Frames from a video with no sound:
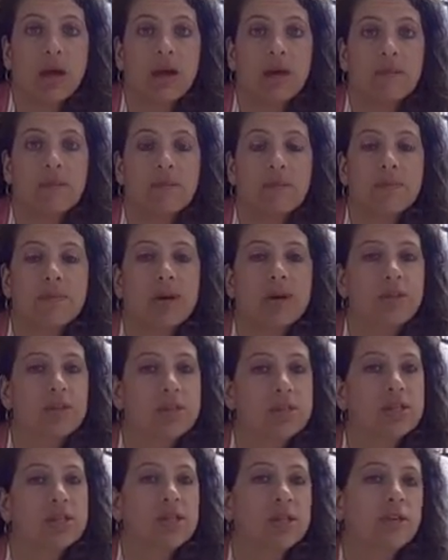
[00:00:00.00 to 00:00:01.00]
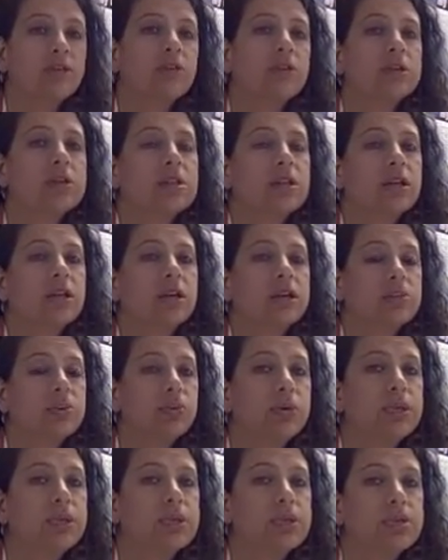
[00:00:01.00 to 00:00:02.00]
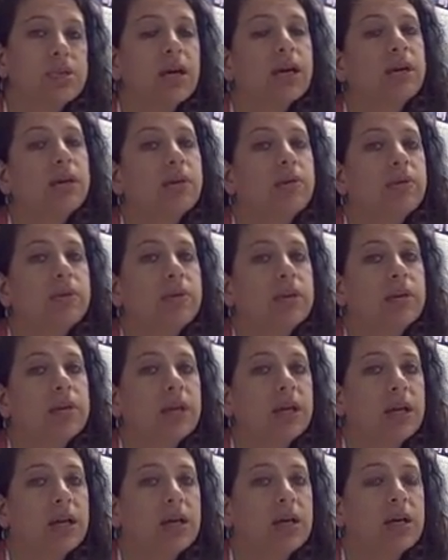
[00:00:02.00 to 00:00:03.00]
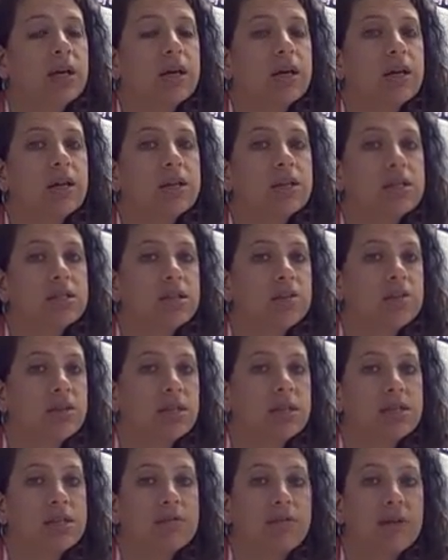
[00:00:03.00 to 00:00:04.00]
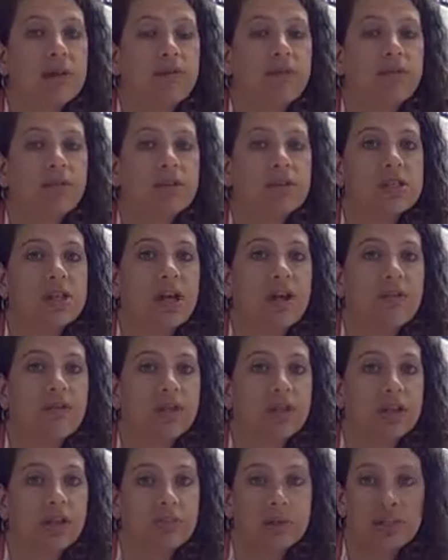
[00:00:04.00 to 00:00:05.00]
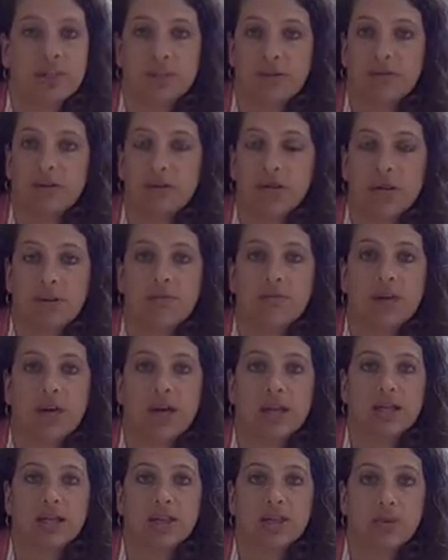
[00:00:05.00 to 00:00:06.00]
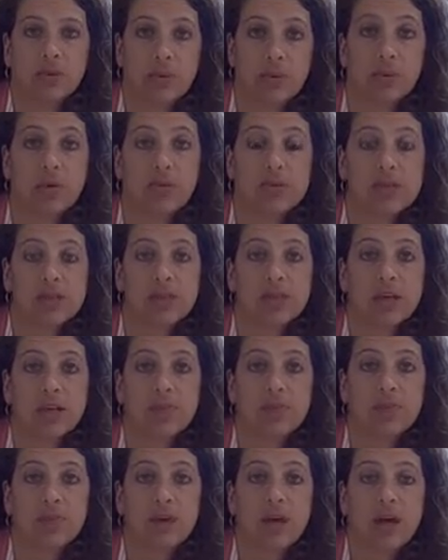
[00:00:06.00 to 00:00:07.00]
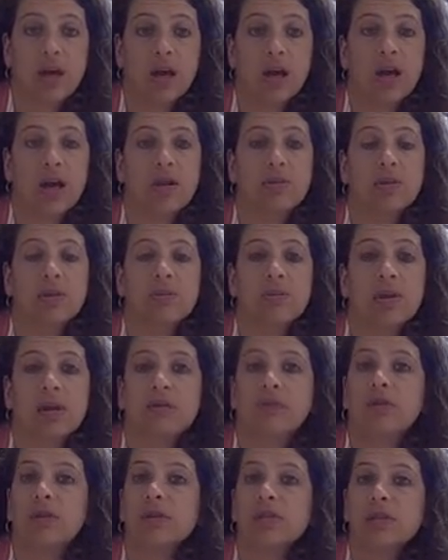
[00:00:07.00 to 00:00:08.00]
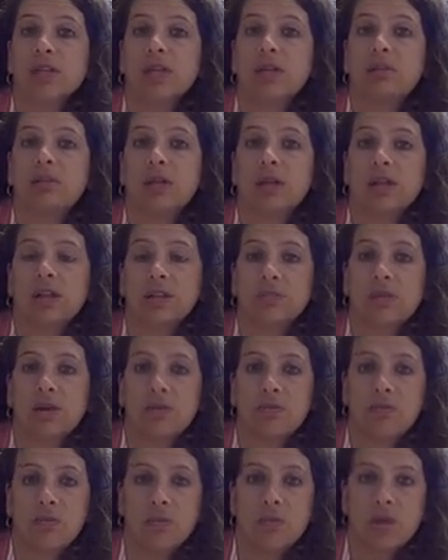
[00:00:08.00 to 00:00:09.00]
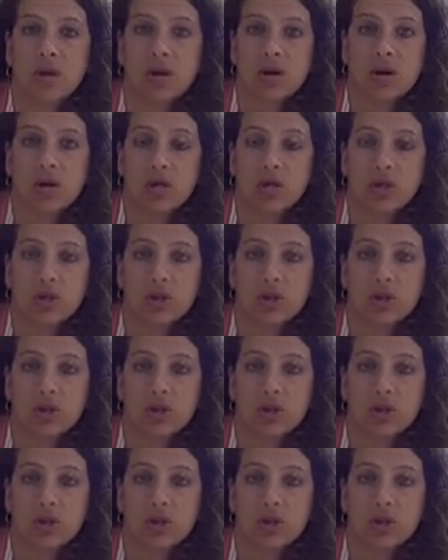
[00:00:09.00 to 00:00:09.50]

And you see the difference there. It's pretty subtle, but yet the similes and metaphors have a little bit different impact in your poems then. The metaphors tend to be a little bit more